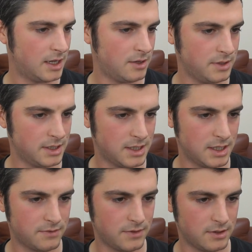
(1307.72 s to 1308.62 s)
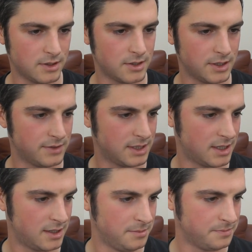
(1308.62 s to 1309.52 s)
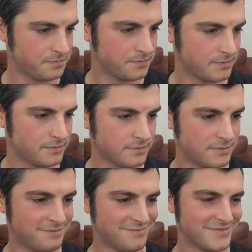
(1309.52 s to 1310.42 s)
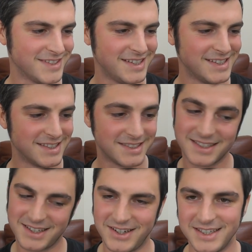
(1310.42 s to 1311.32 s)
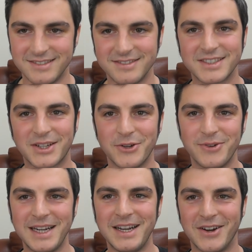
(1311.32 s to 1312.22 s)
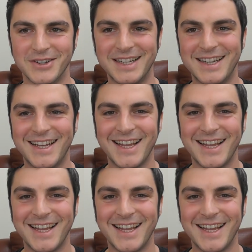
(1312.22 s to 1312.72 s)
How is this vlog going for time? It's going really long.